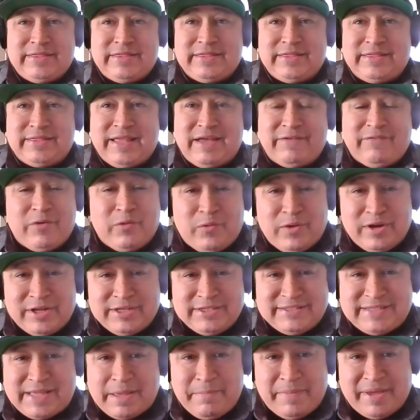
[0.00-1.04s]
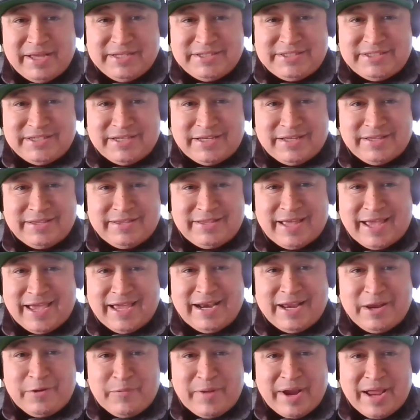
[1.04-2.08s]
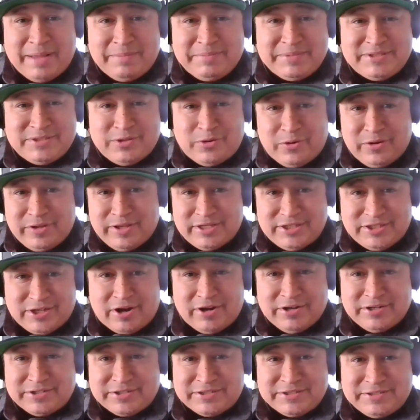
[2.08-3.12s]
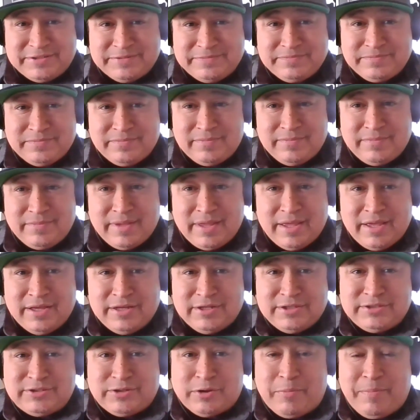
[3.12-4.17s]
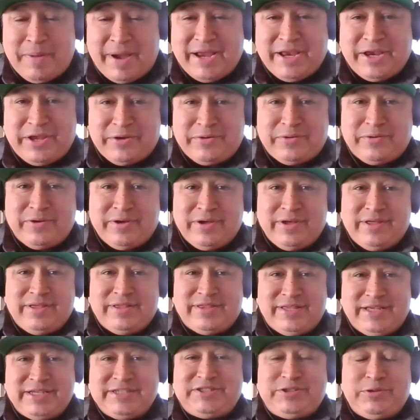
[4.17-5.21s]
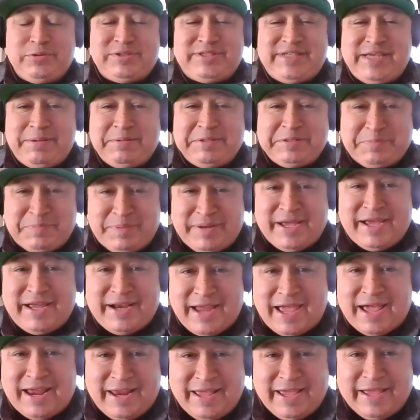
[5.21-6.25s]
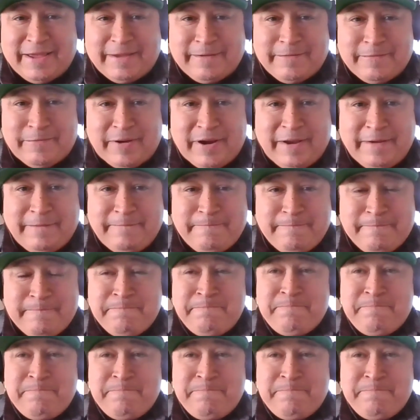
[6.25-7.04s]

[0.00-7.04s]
Never once they mention the LA Rams or the Chargers. So mind you, these two teams play in LA, right?